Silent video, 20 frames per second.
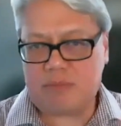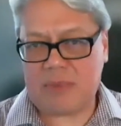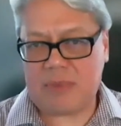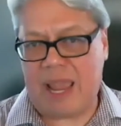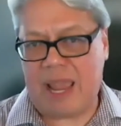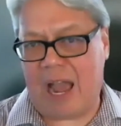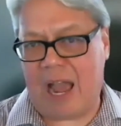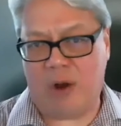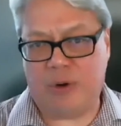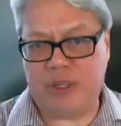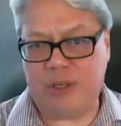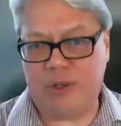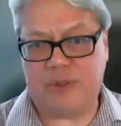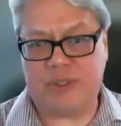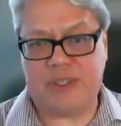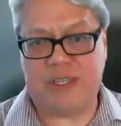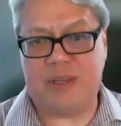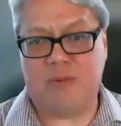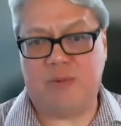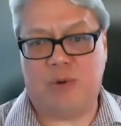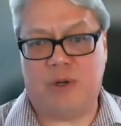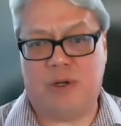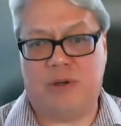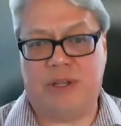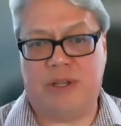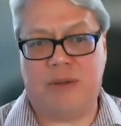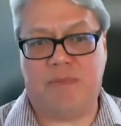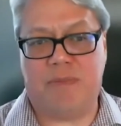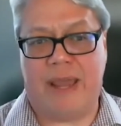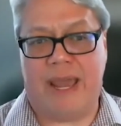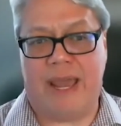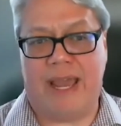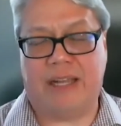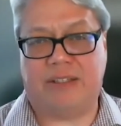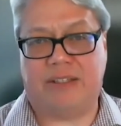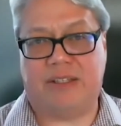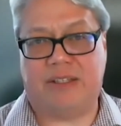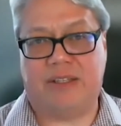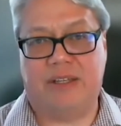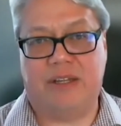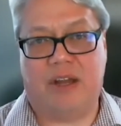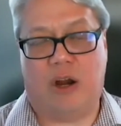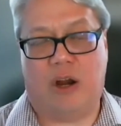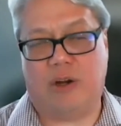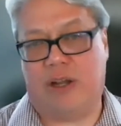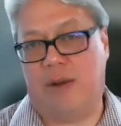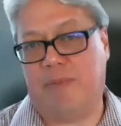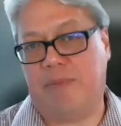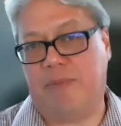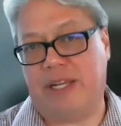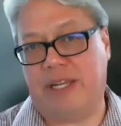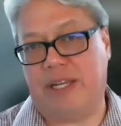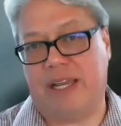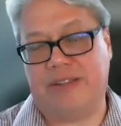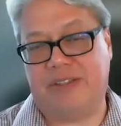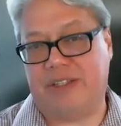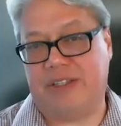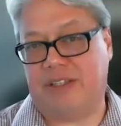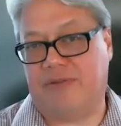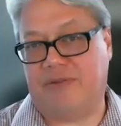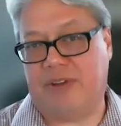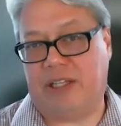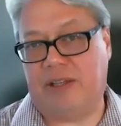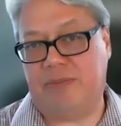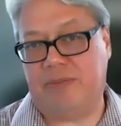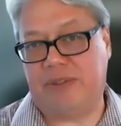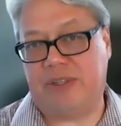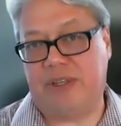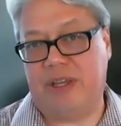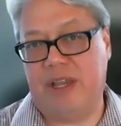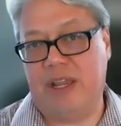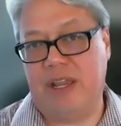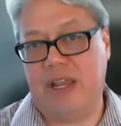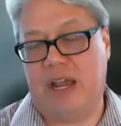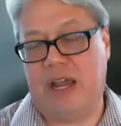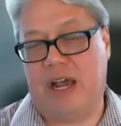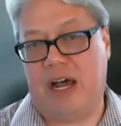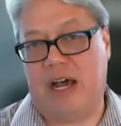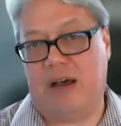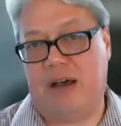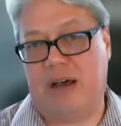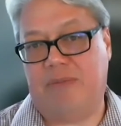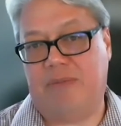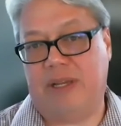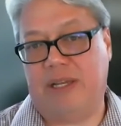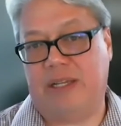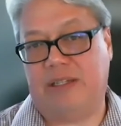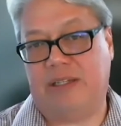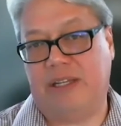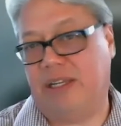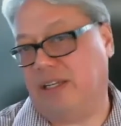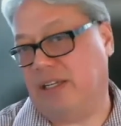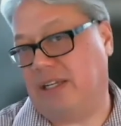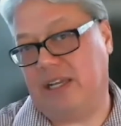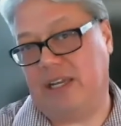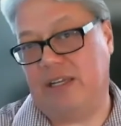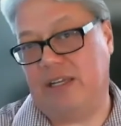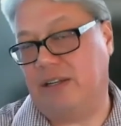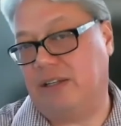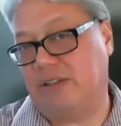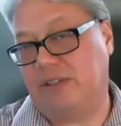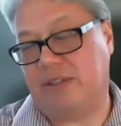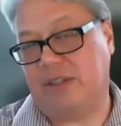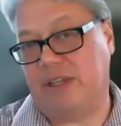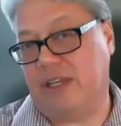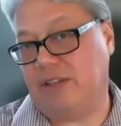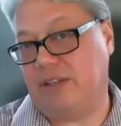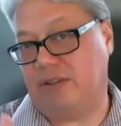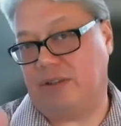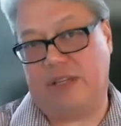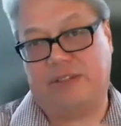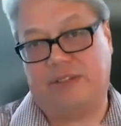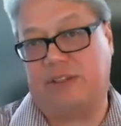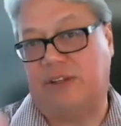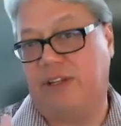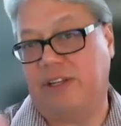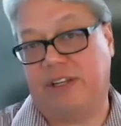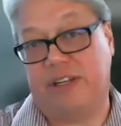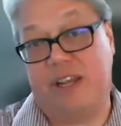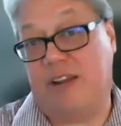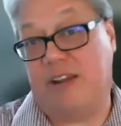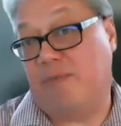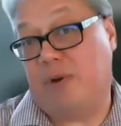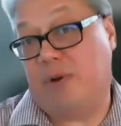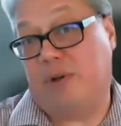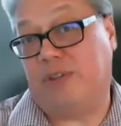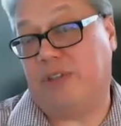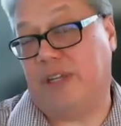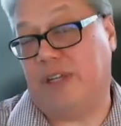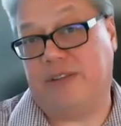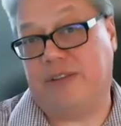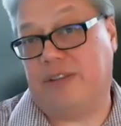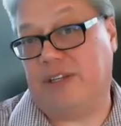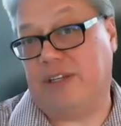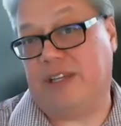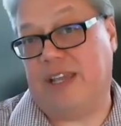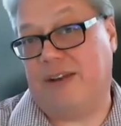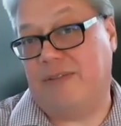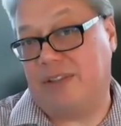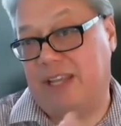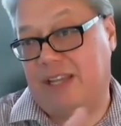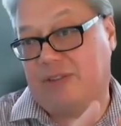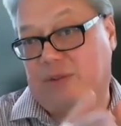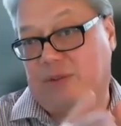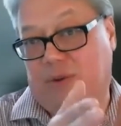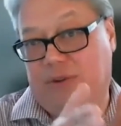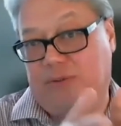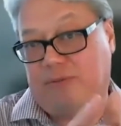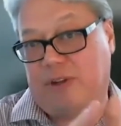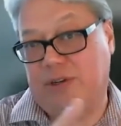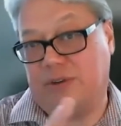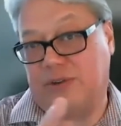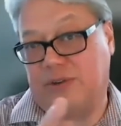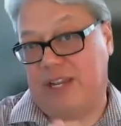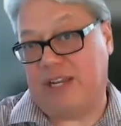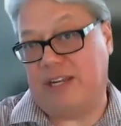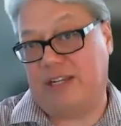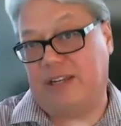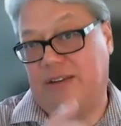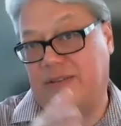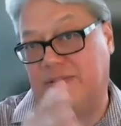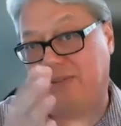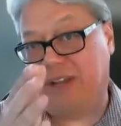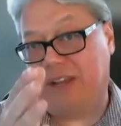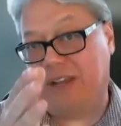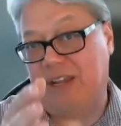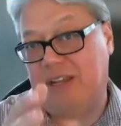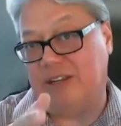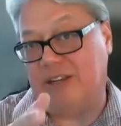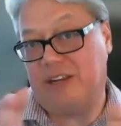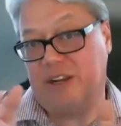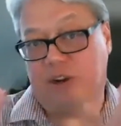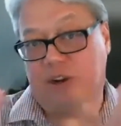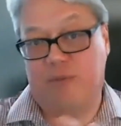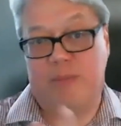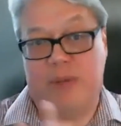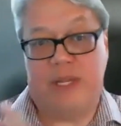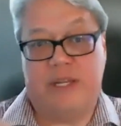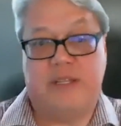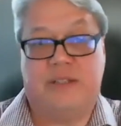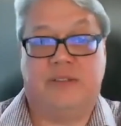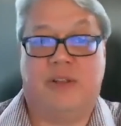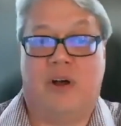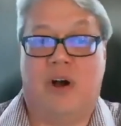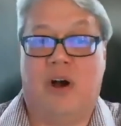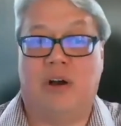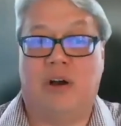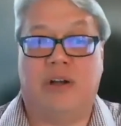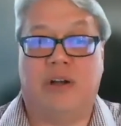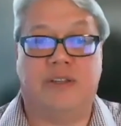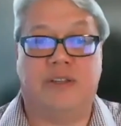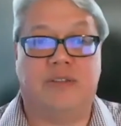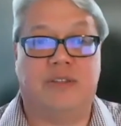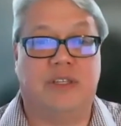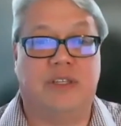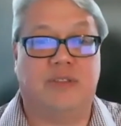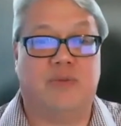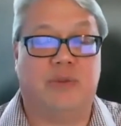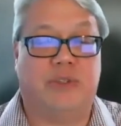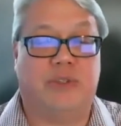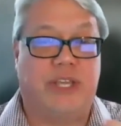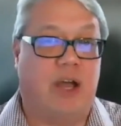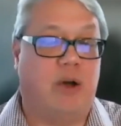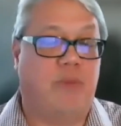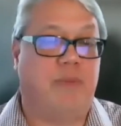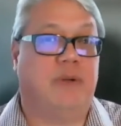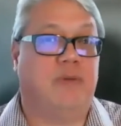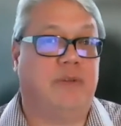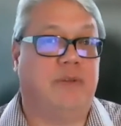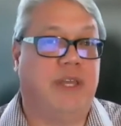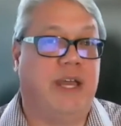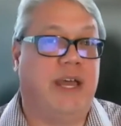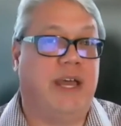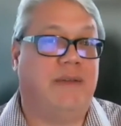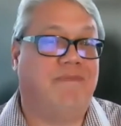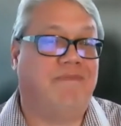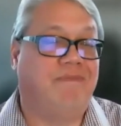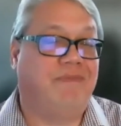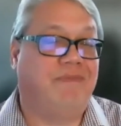how QC will impact our company as it develops. And again, as Clena and I have both said, I think having that sort of understanding of near, mid, and long is really helping with that.